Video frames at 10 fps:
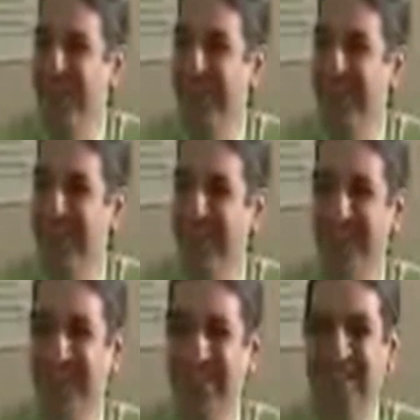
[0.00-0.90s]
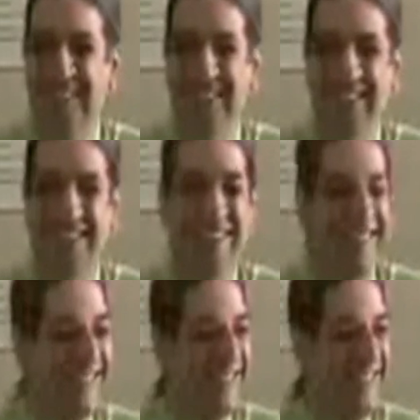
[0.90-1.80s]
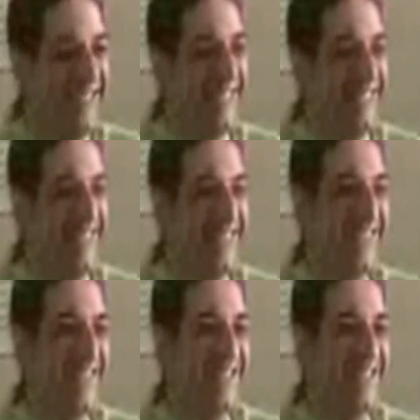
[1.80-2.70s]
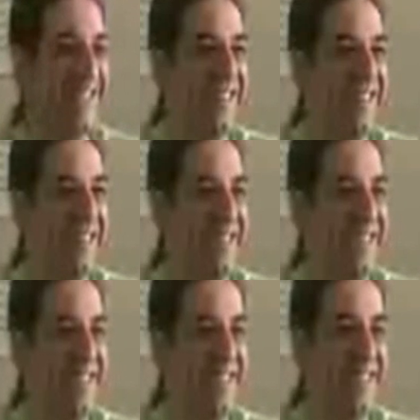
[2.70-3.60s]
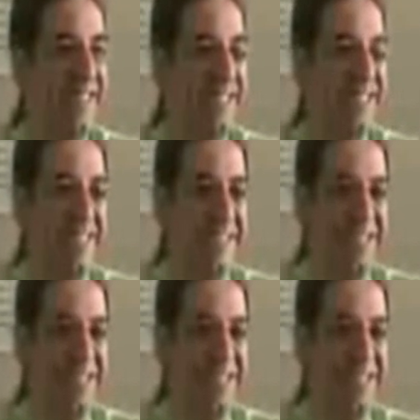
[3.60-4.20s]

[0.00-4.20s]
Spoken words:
No one is speaking in this clip.